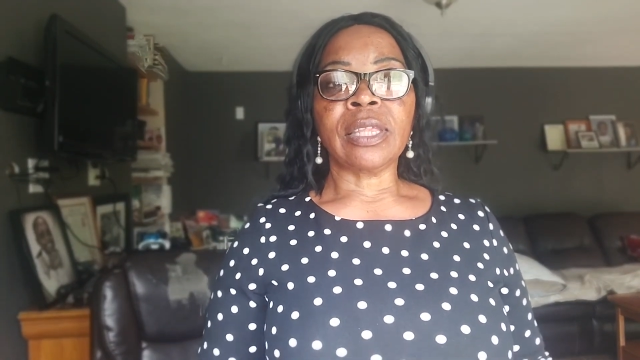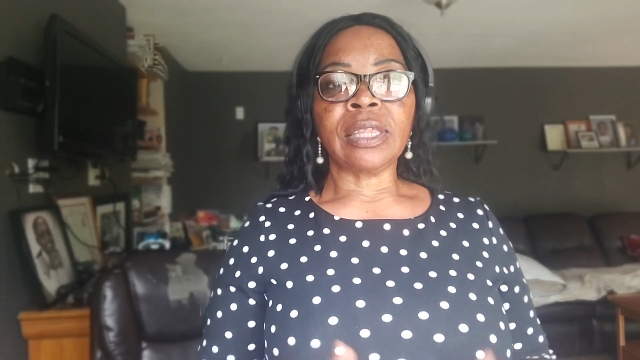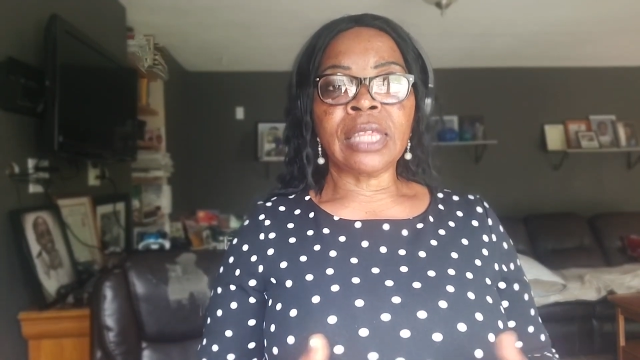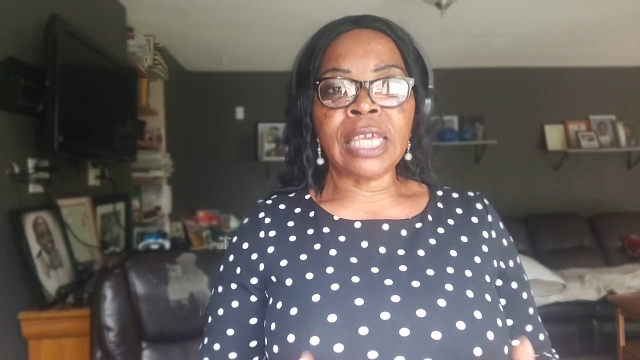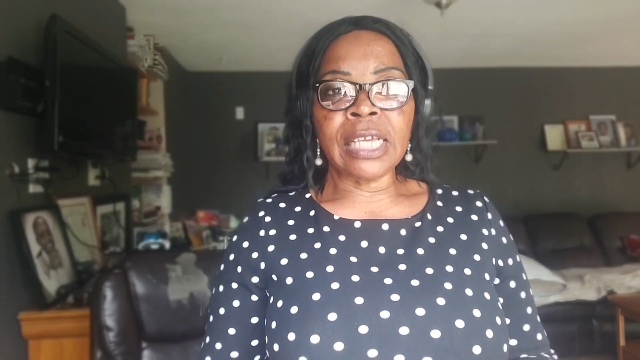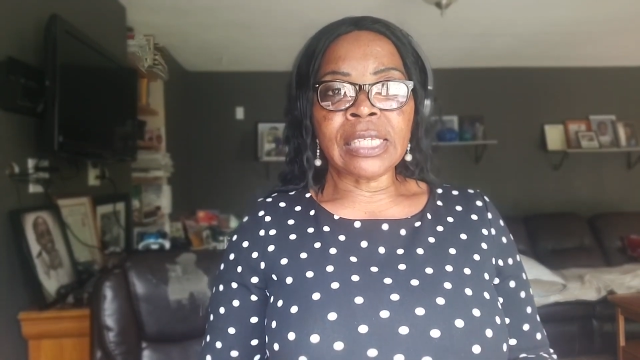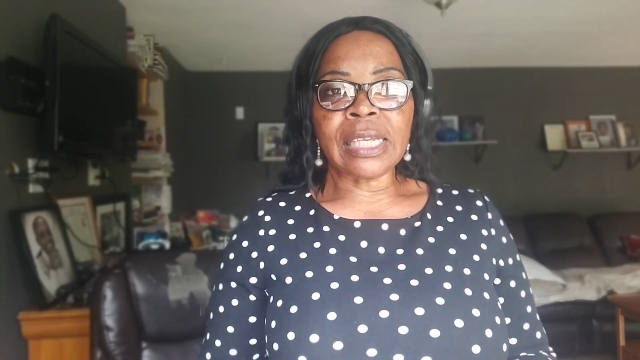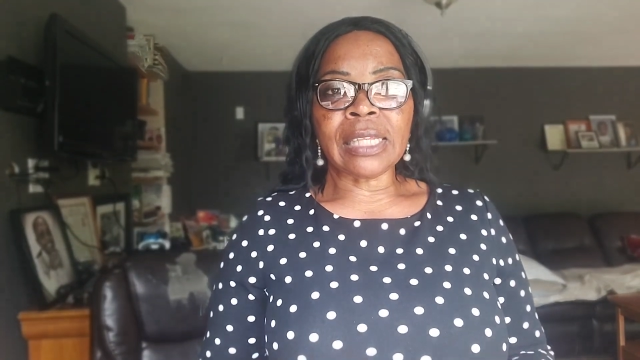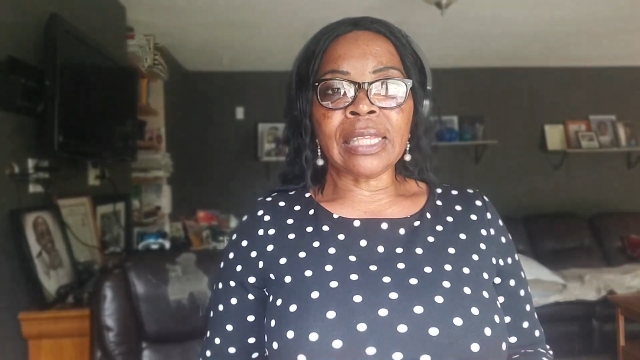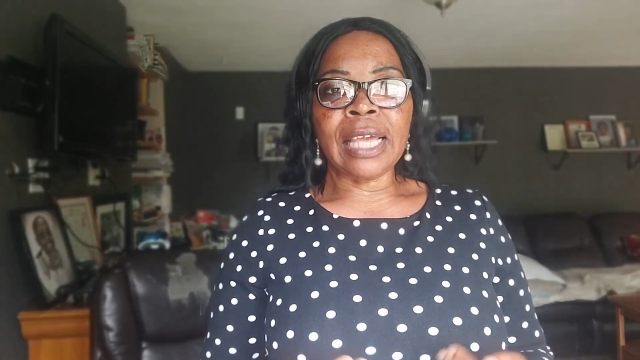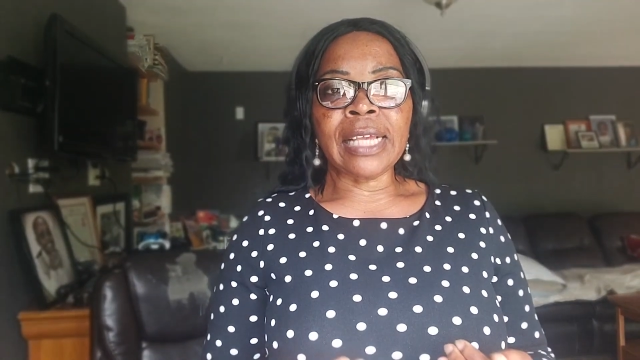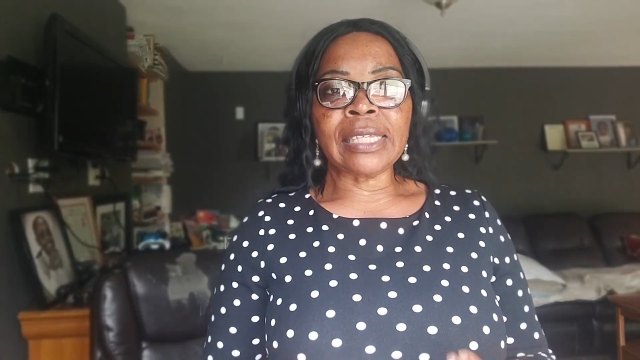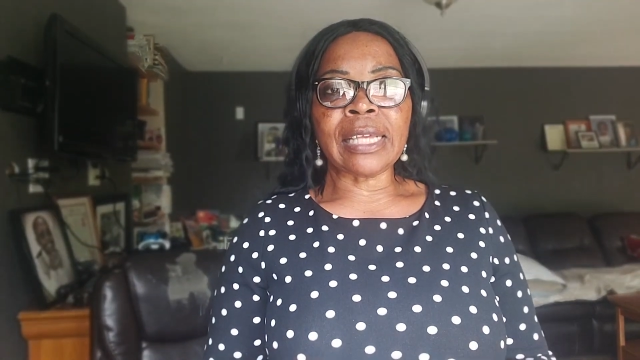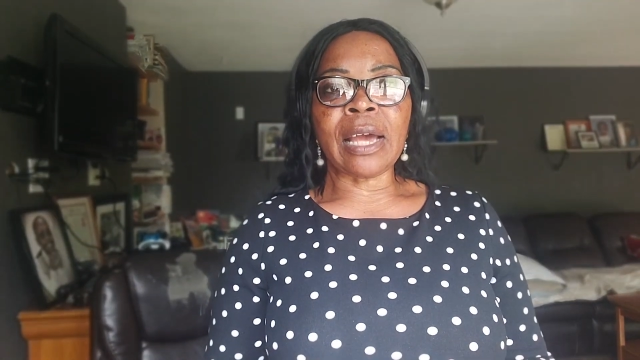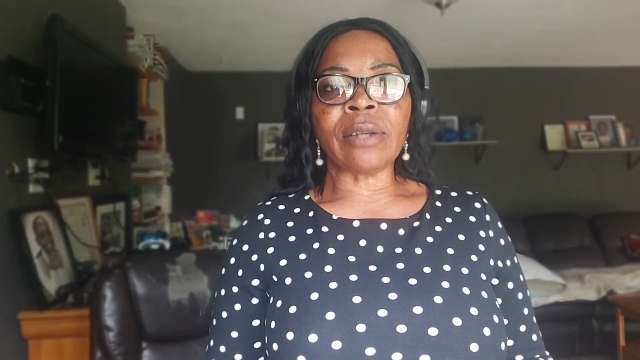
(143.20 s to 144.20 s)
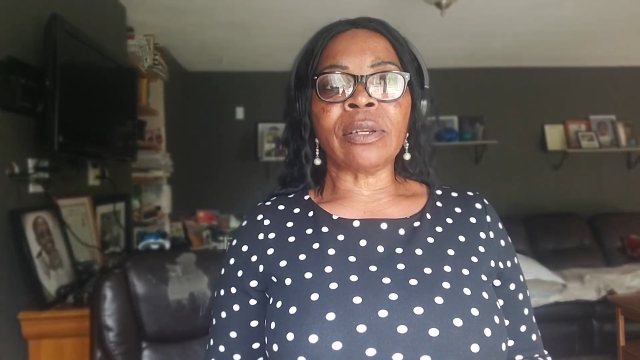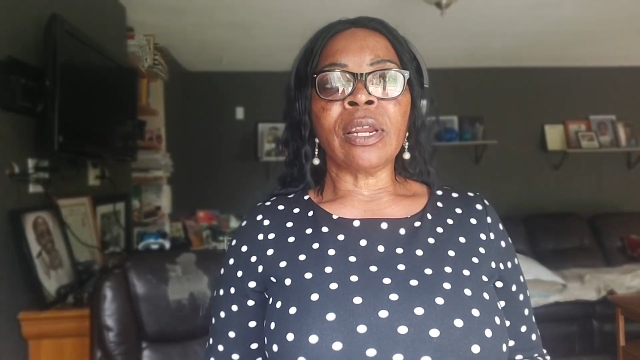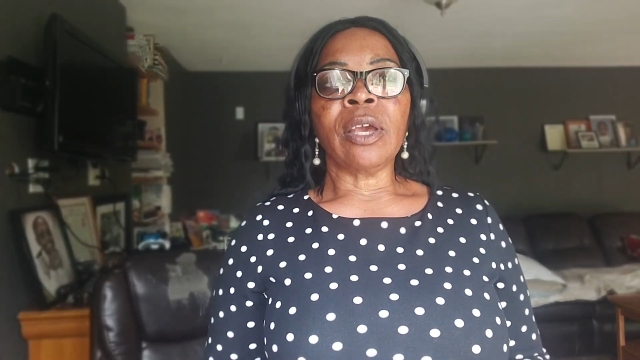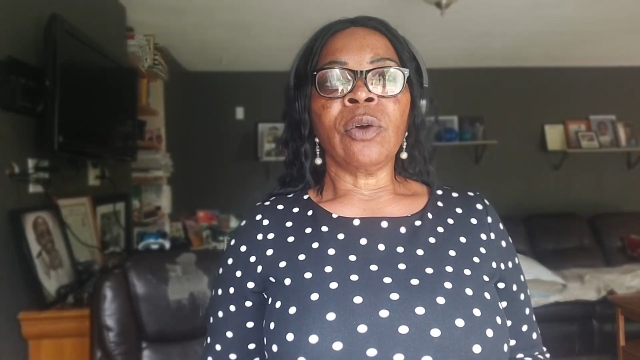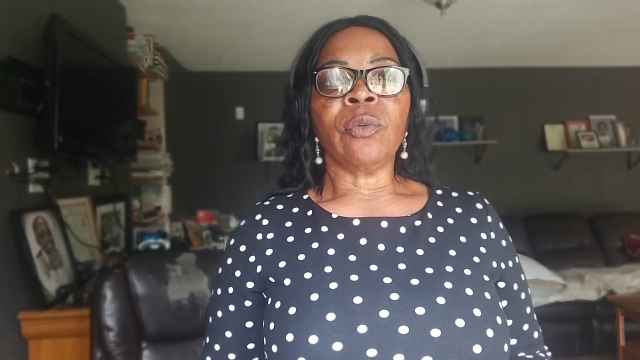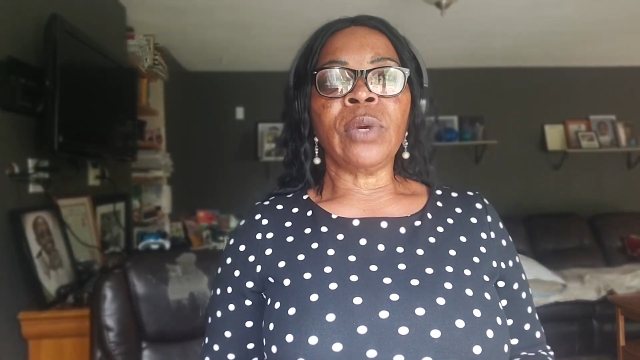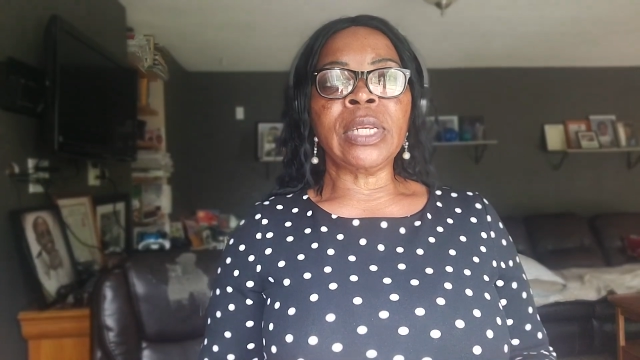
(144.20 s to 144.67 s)
These are things that
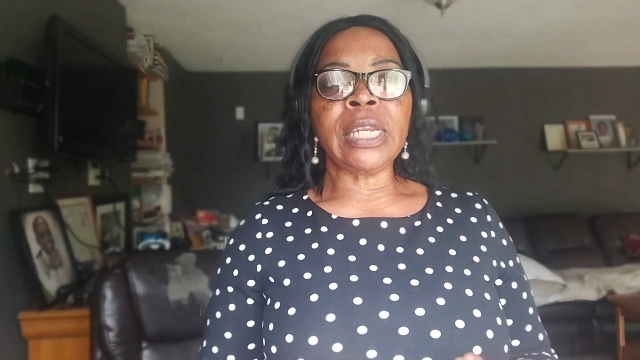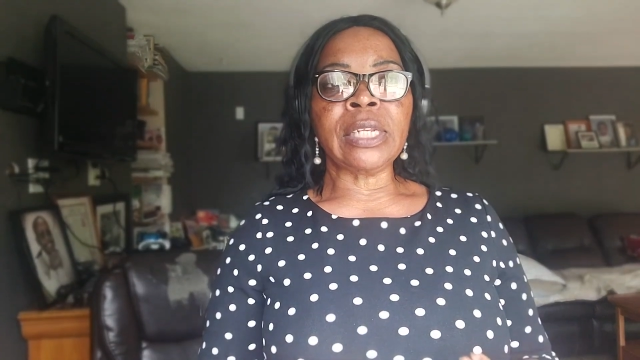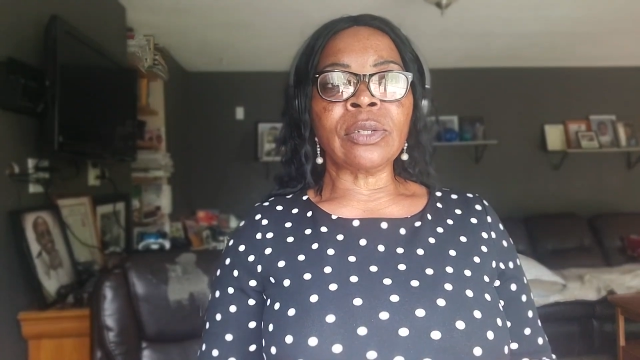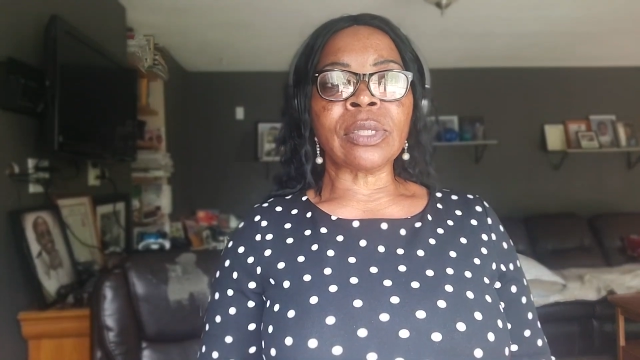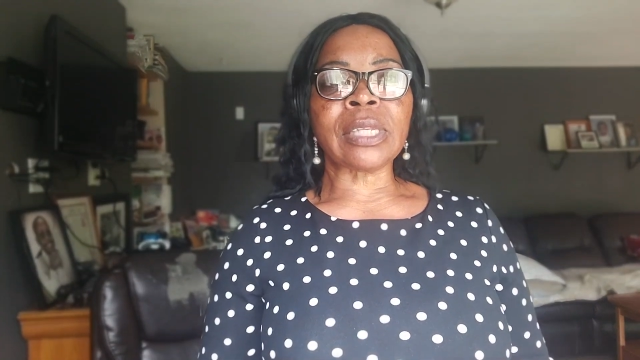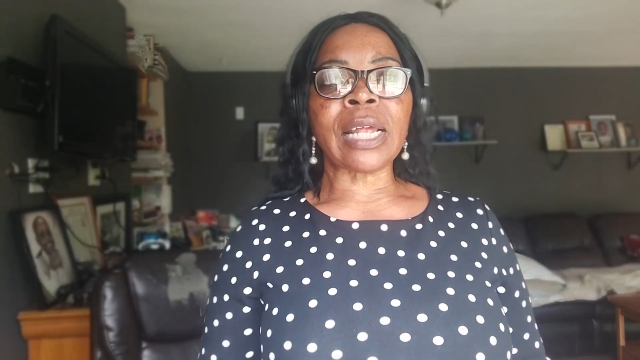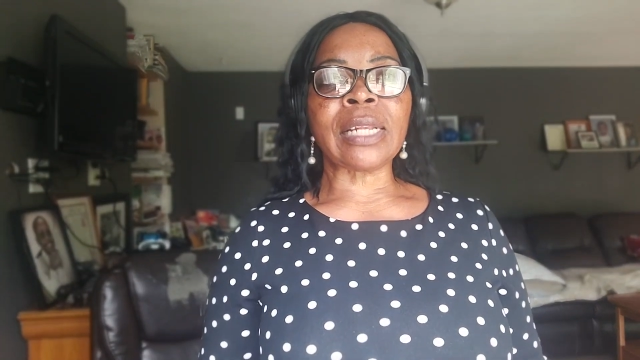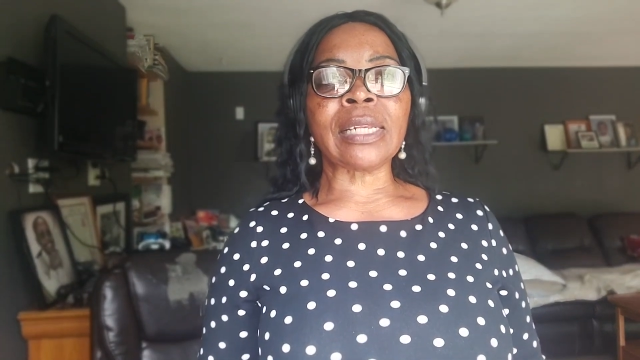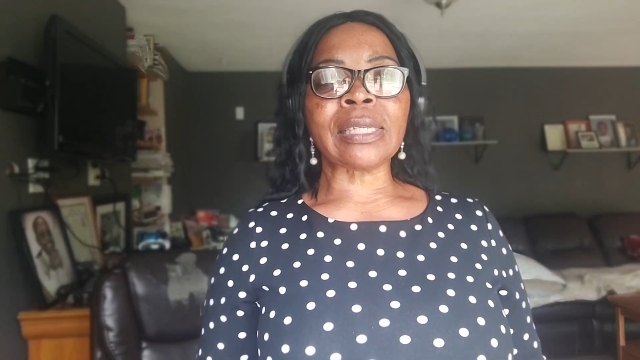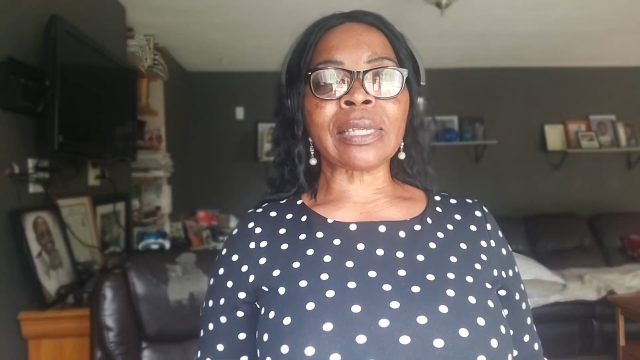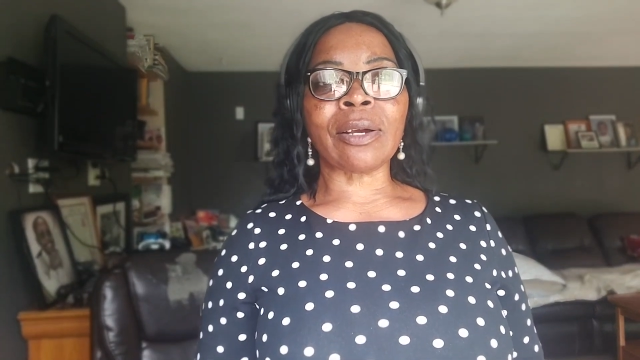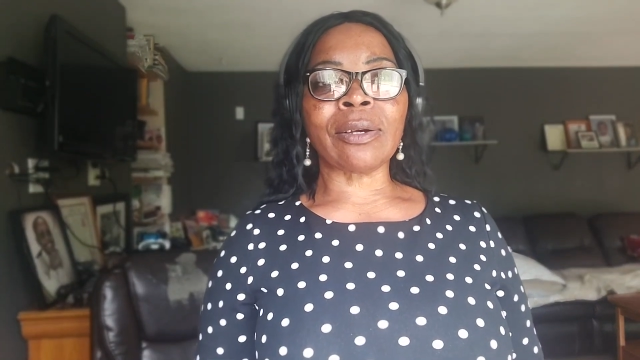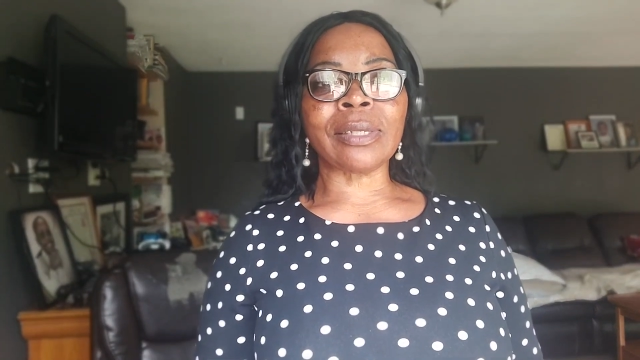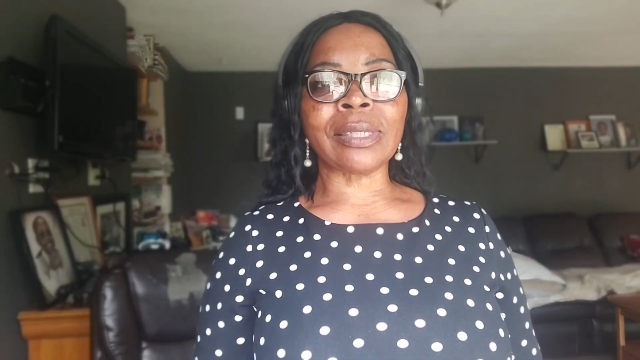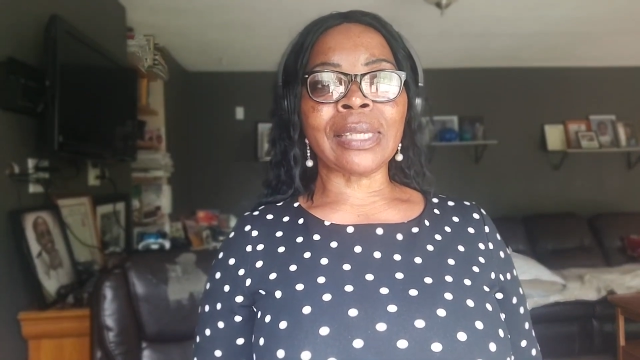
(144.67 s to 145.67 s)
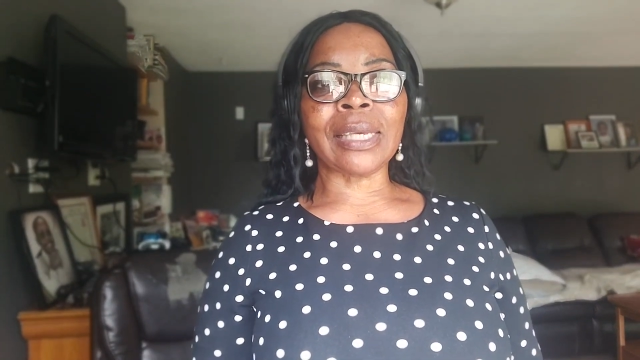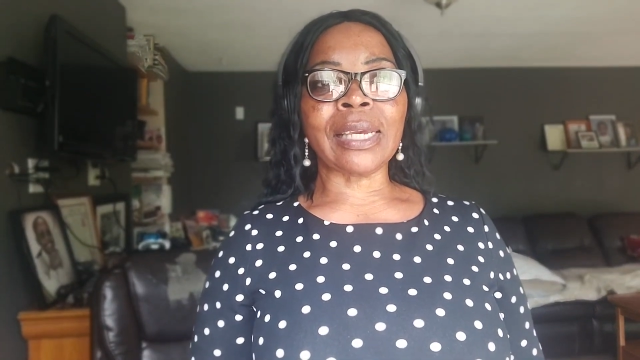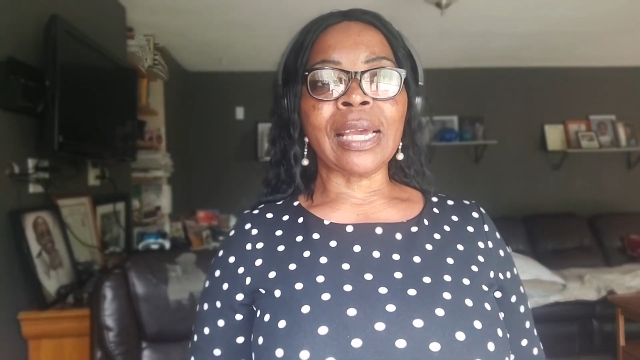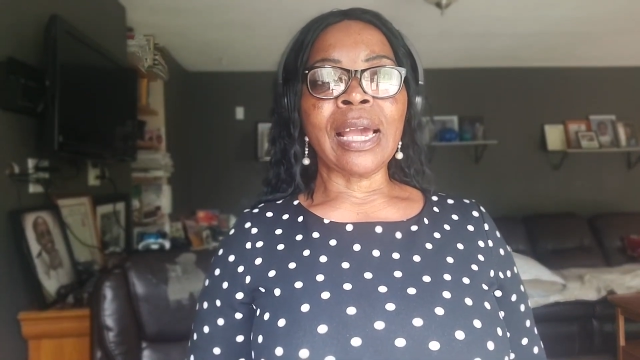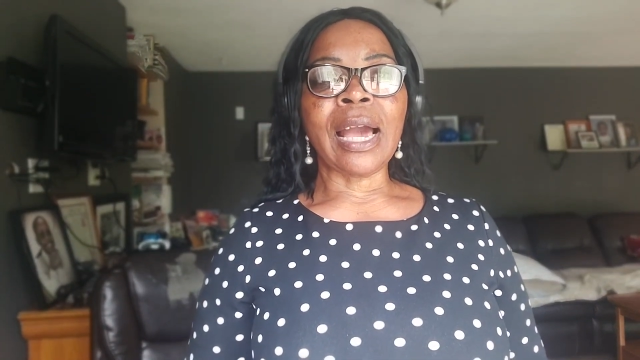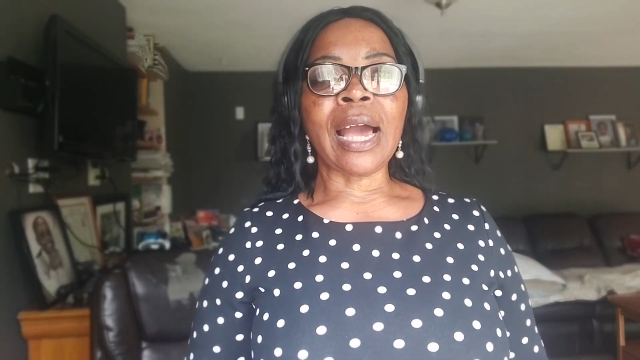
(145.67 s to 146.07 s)
we need to start discussing